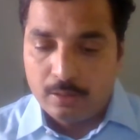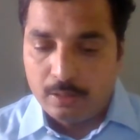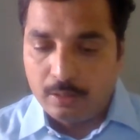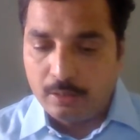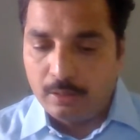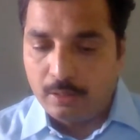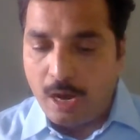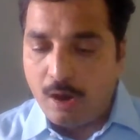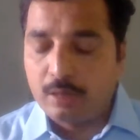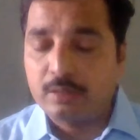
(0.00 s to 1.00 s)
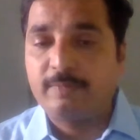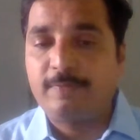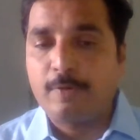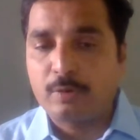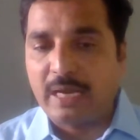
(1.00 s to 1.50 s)
or the
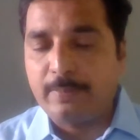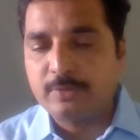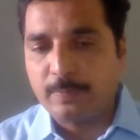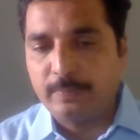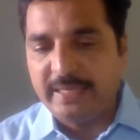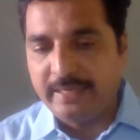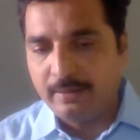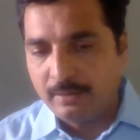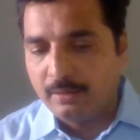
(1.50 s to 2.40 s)
four times of the